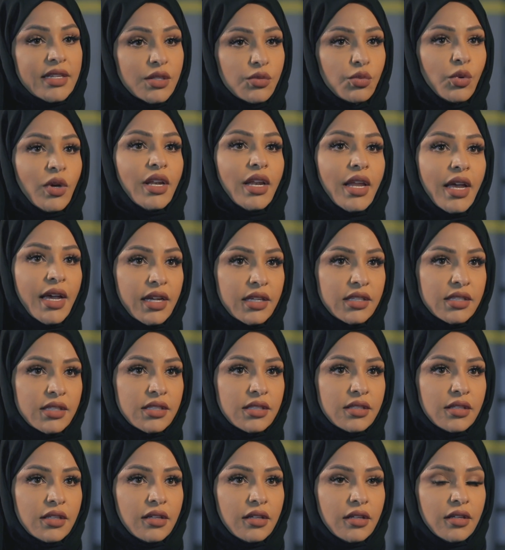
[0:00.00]
as well
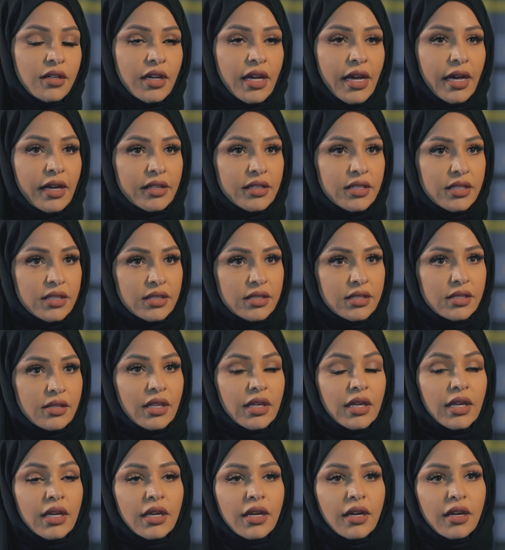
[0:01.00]
as at
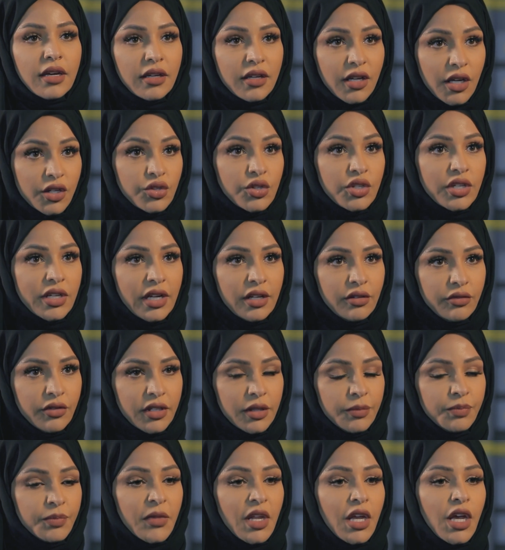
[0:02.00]
the country
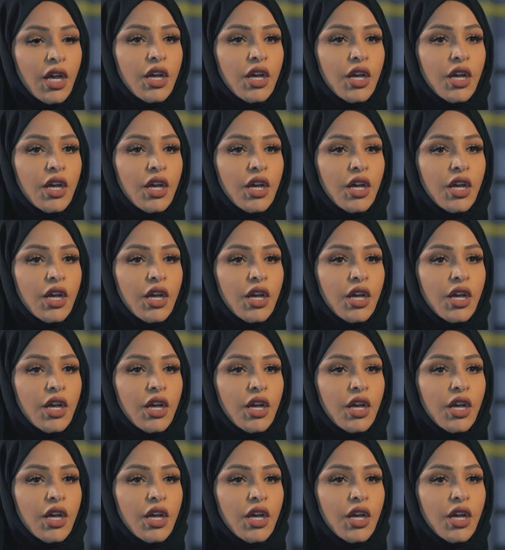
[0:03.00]
level.